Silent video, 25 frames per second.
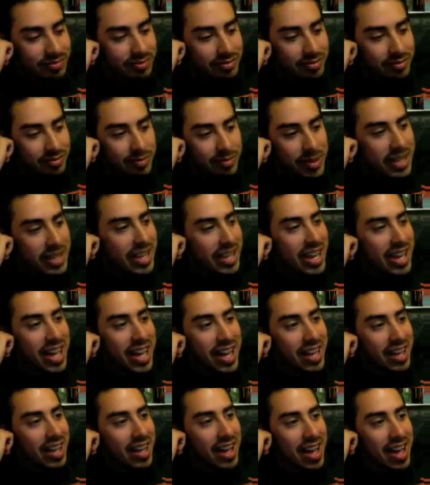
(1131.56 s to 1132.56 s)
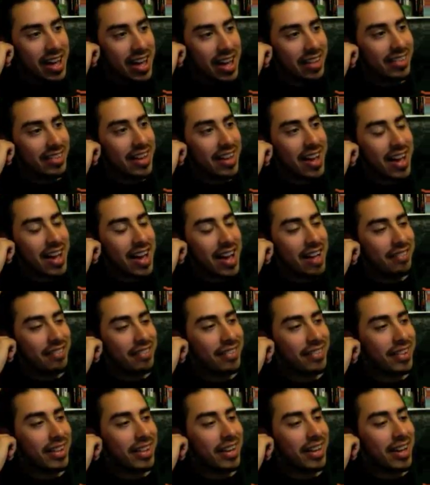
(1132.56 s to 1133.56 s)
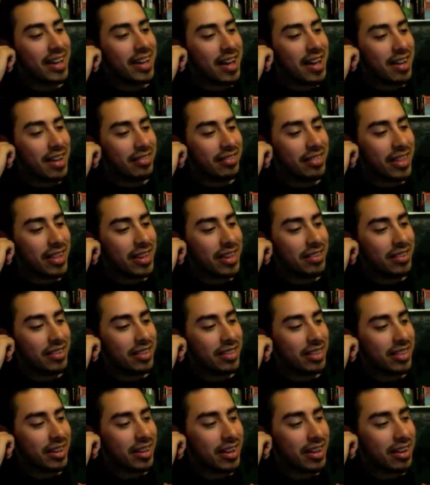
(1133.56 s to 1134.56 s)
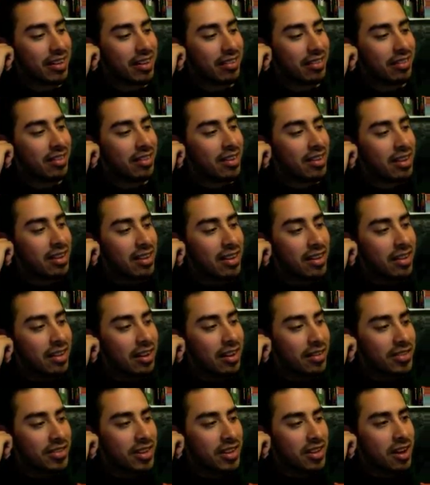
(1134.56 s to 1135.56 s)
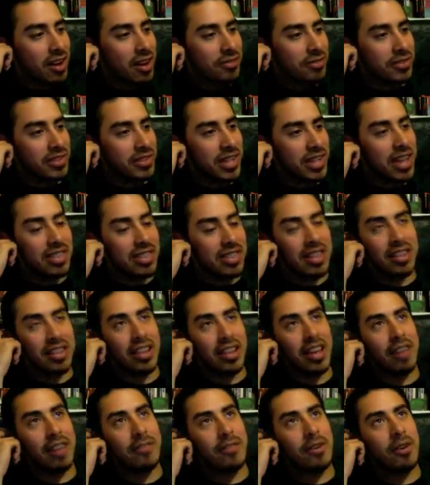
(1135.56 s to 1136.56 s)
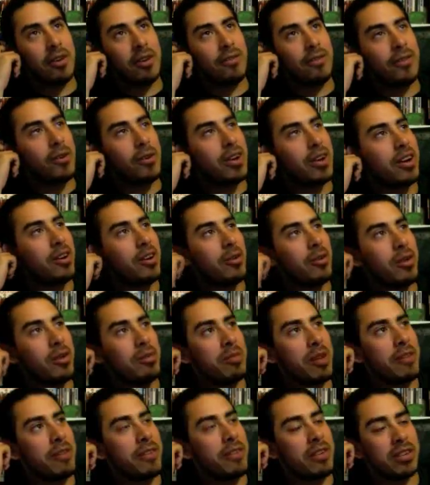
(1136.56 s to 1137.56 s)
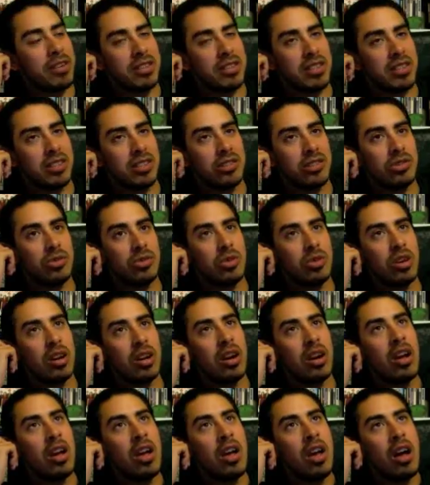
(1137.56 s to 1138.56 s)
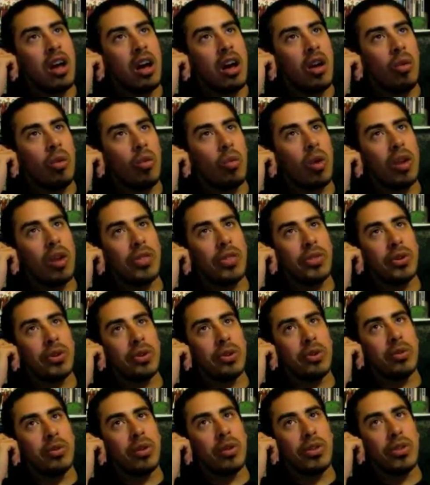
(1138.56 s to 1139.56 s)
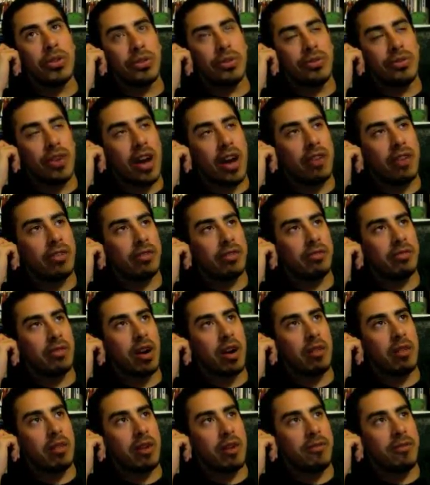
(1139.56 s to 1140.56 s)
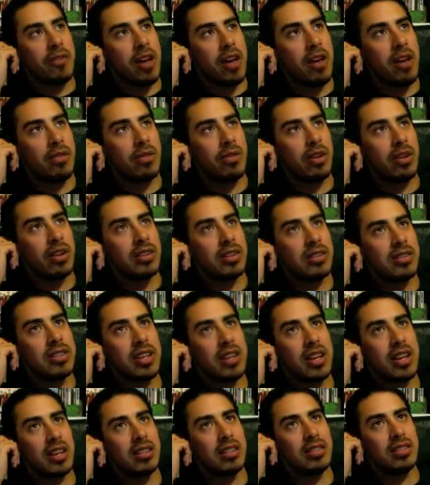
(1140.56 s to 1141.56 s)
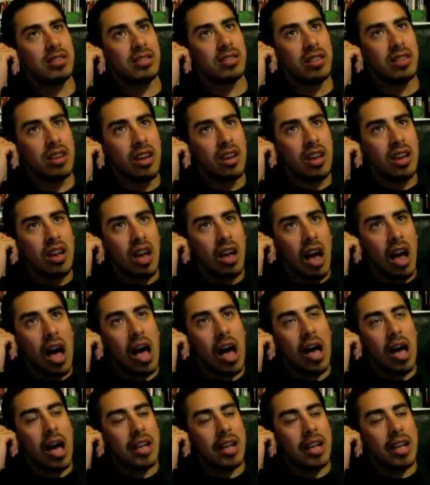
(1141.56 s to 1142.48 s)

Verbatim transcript: but yeah, I, I, I feel like I, I've let everything out of The Office. I think like if you, if you want to know what my favorite seasons were, one through one through five are, are my favorite. Six, I, I